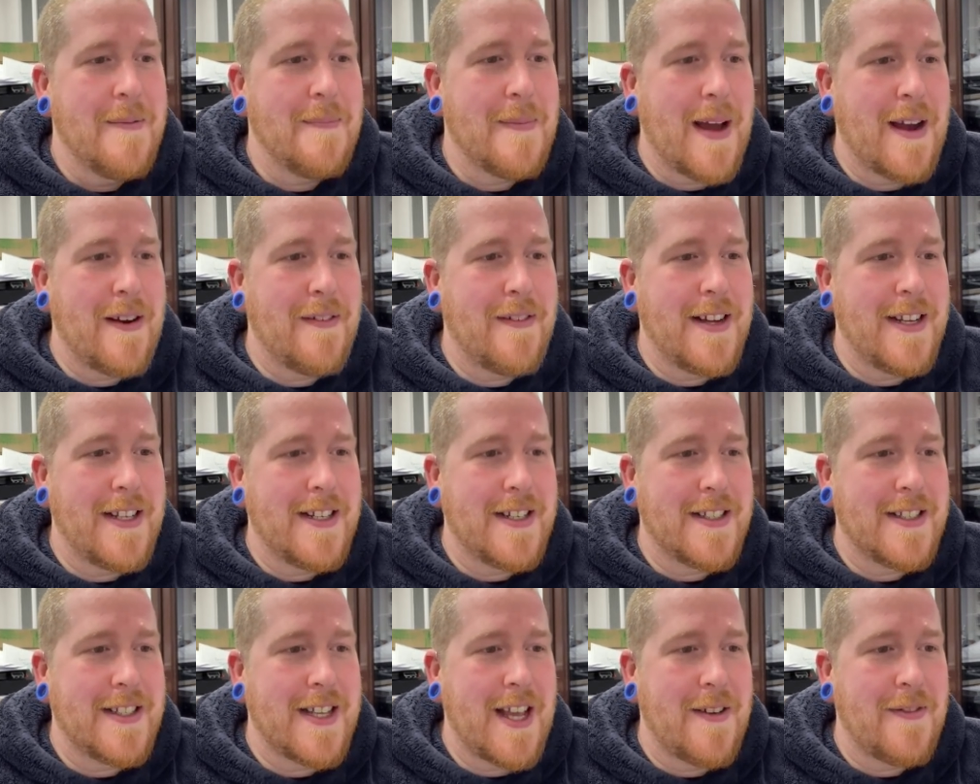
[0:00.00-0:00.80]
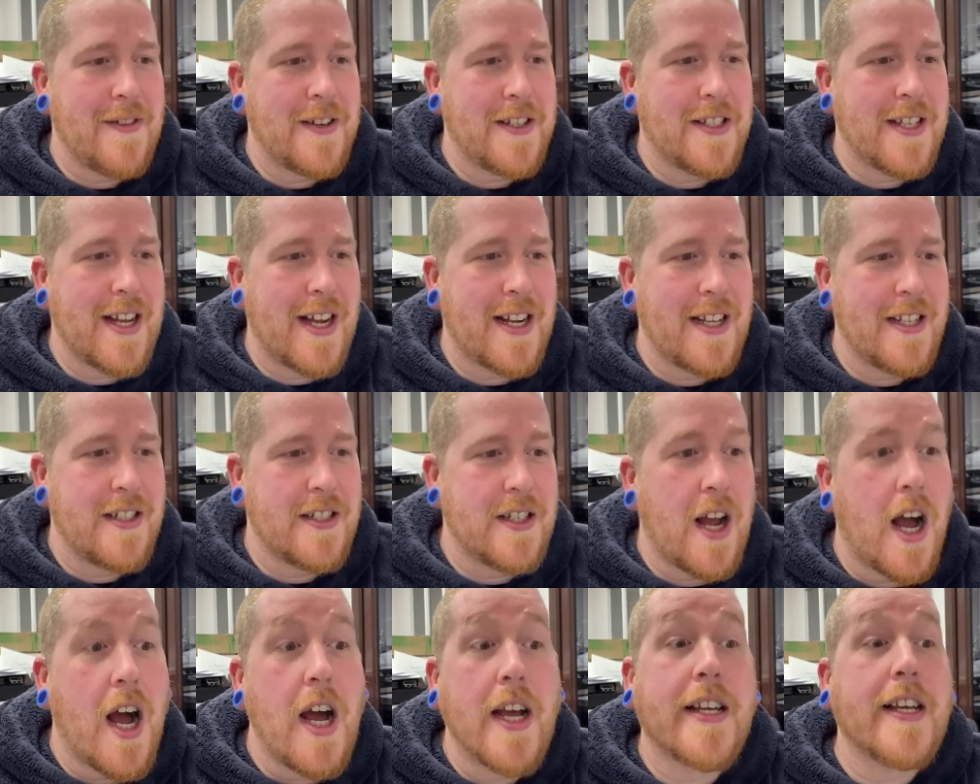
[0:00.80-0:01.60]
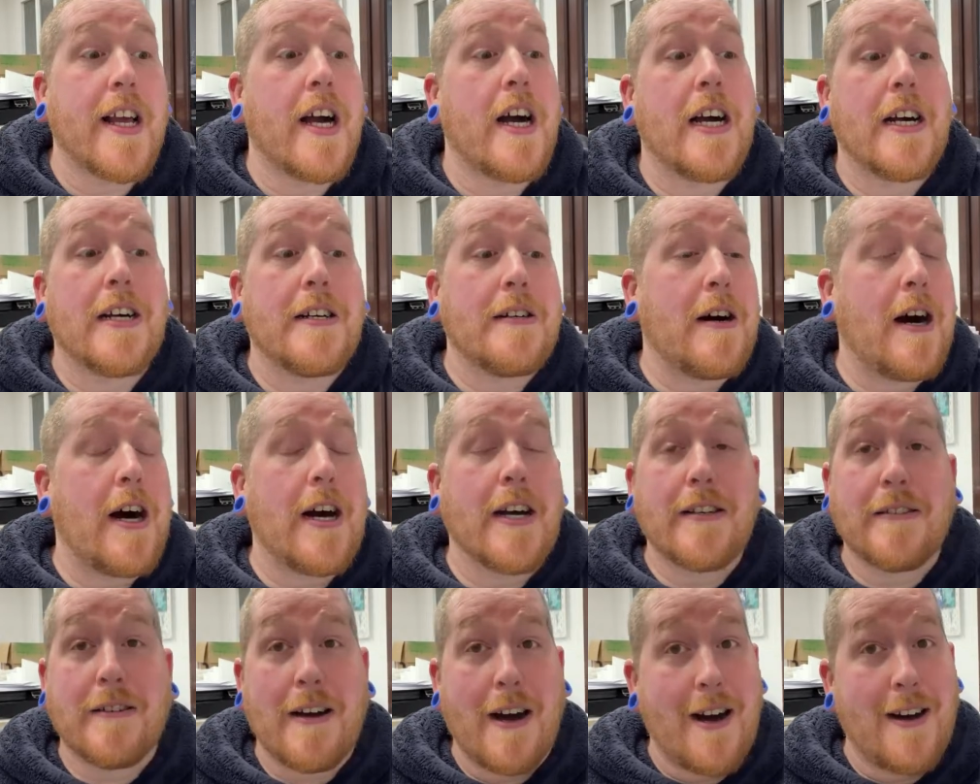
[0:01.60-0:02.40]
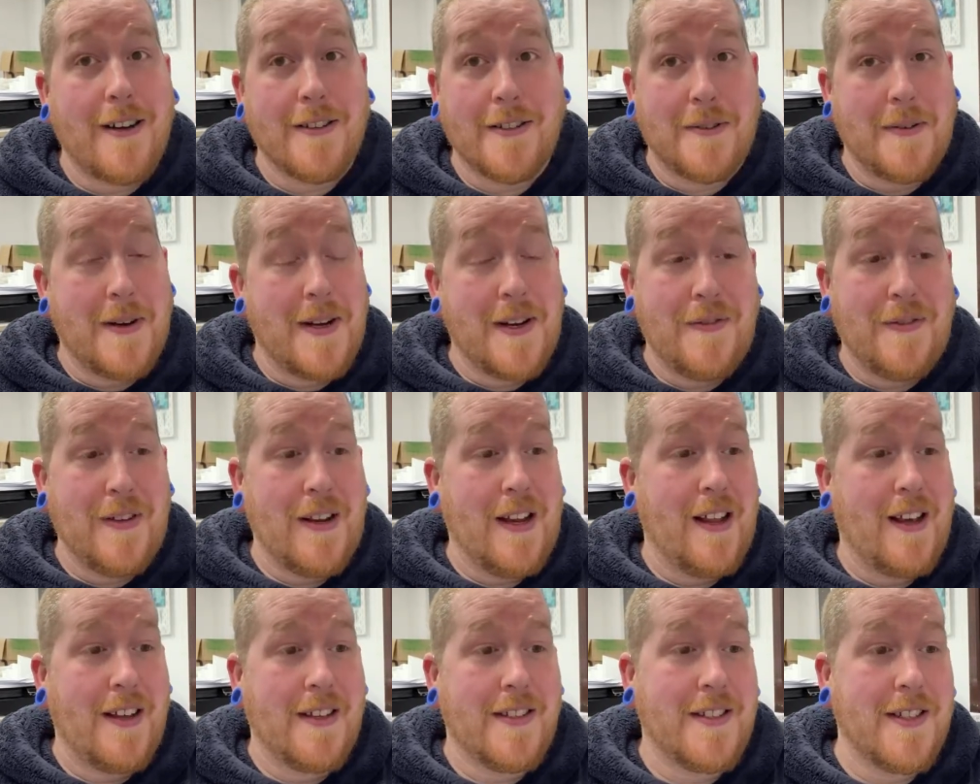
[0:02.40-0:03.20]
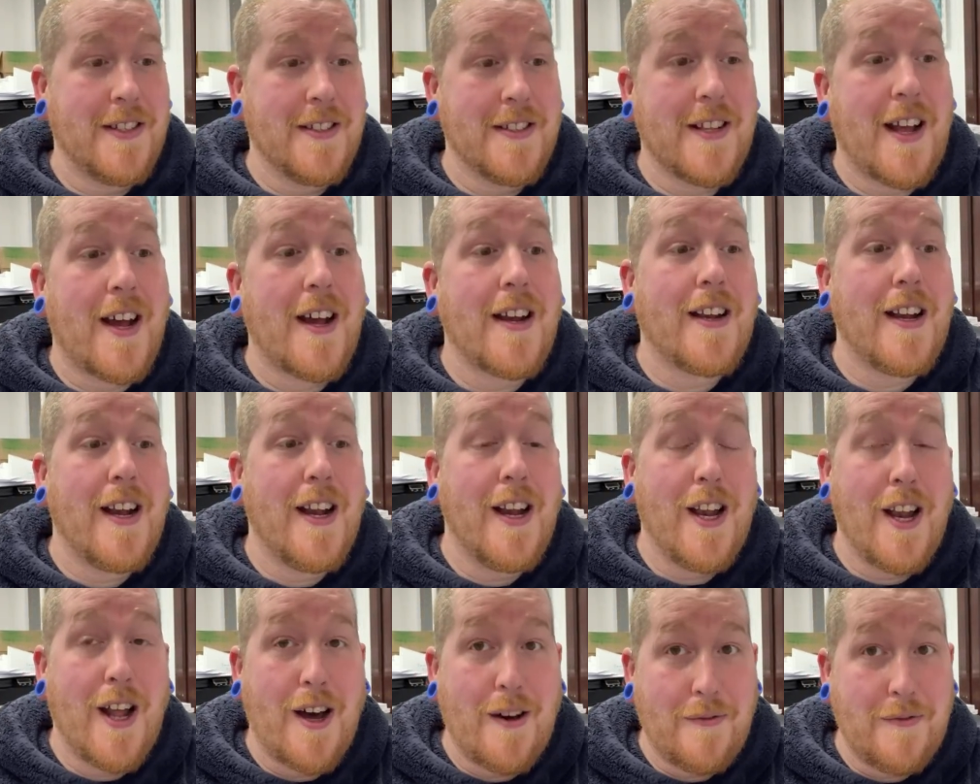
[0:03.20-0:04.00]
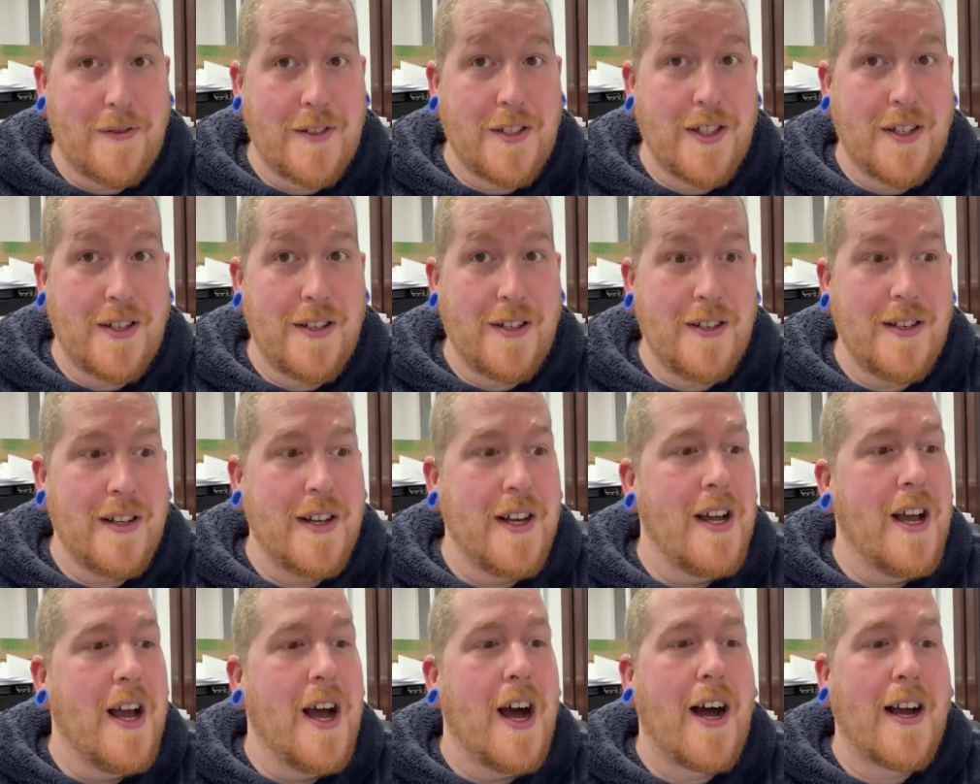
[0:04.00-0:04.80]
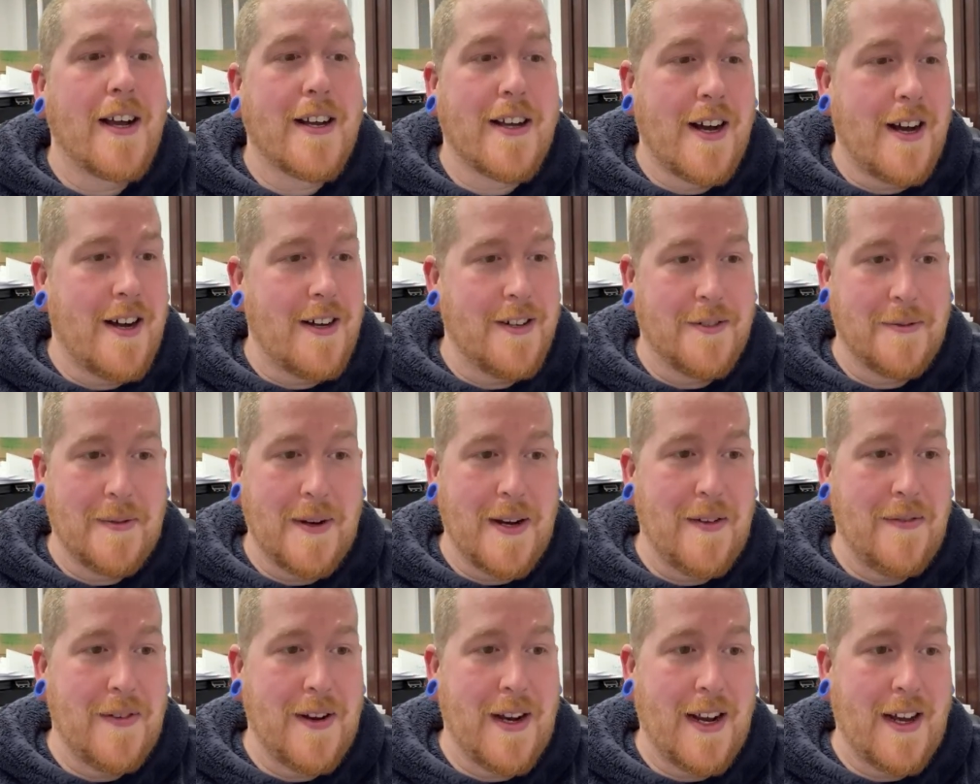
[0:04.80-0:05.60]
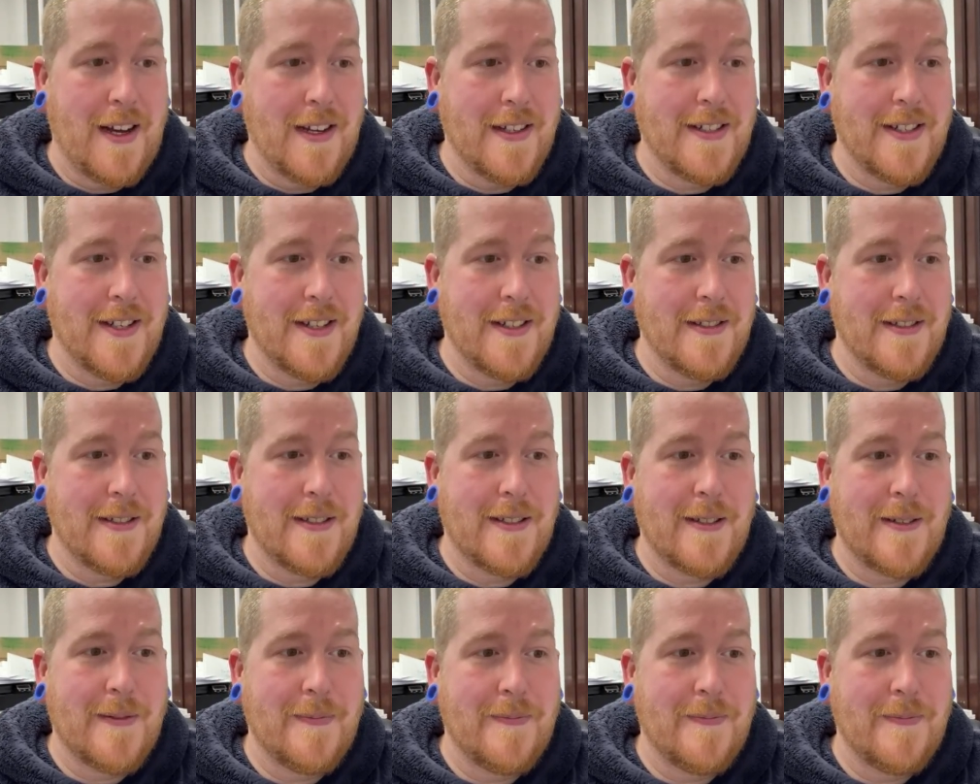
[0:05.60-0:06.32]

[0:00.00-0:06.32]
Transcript: Power Rangers Saving Challenge. I, I, I can't do anything licensed. I'd love to. I can't do anything licensed.